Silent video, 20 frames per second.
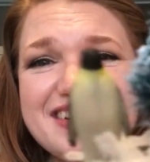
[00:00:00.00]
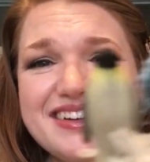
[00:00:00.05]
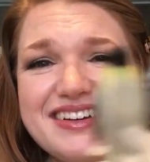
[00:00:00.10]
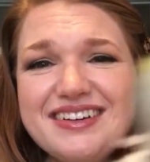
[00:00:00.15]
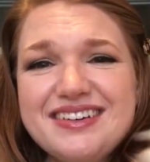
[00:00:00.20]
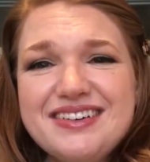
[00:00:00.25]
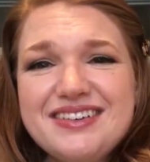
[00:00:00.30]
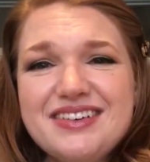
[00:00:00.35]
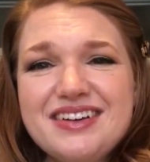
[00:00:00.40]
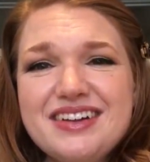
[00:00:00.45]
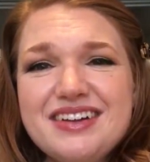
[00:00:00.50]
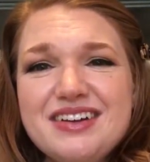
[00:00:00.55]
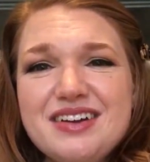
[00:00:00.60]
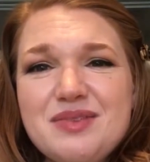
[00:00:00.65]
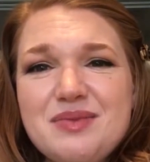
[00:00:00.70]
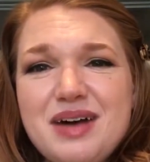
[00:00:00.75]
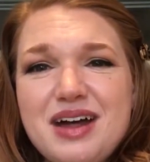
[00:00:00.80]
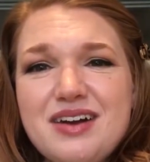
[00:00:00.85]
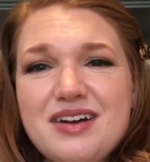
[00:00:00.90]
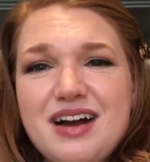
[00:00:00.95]
Oh, no
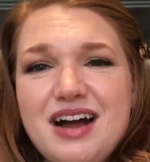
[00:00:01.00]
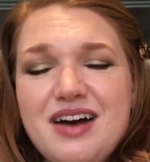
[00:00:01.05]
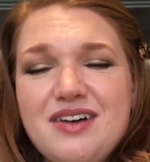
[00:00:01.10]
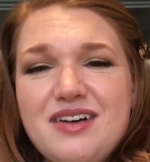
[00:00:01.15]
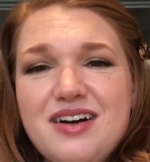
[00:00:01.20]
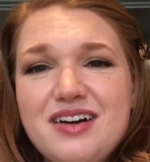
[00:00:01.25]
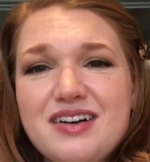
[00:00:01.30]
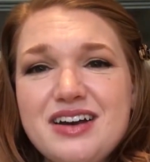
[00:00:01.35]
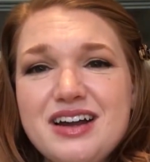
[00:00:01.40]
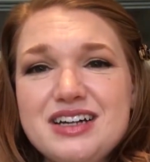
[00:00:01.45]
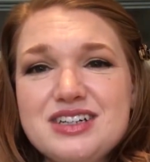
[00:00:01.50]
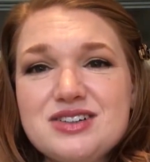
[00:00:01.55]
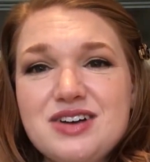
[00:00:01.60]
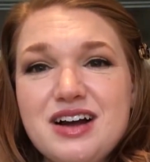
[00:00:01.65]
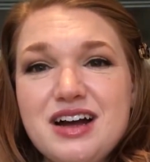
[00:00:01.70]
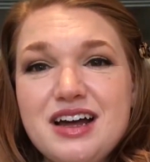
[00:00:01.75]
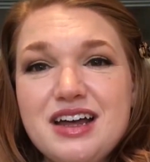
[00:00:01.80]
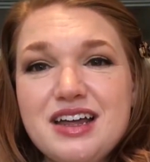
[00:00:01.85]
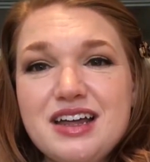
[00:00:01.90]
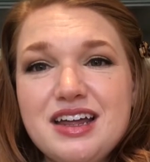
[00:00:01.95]
matter how hard I
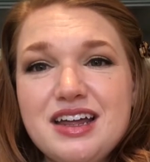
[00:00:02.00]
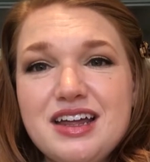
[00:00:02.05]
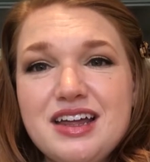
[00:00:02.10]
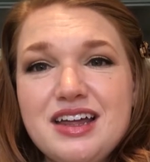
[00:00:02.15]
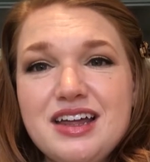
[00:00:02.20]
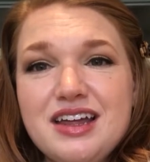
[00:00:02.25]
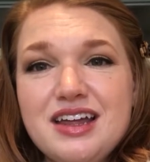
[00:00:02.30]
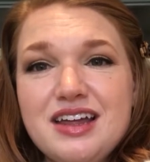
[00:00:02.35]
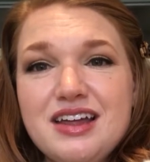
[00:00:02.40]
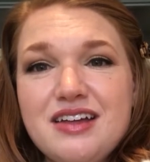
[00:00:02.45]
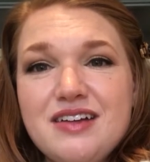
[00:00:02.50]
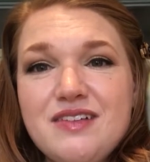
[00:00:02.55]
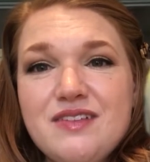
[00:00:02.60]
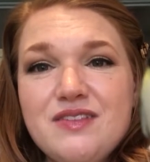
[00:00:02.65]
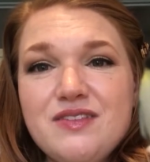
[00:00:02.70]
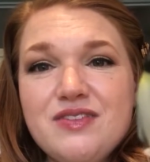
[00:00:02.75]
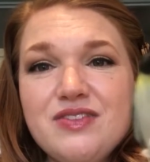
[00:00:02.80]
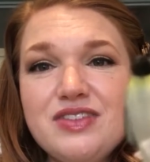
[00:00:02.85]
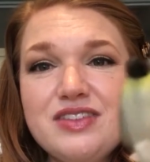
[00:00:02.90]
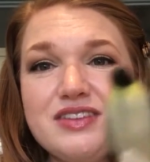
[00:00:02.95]
try, it
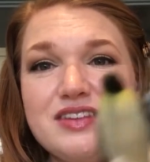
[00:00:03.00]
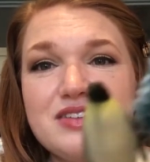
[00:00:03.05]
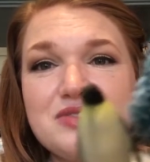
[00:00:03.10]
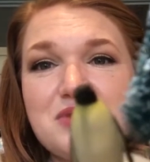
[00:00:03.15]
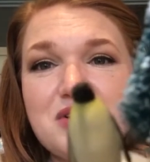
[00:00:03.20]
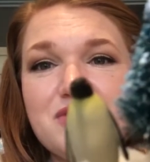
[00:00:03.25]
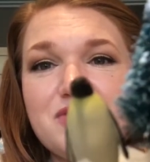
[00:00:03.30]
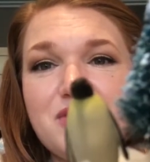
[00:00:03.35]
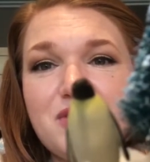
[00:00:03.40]
doesn't want to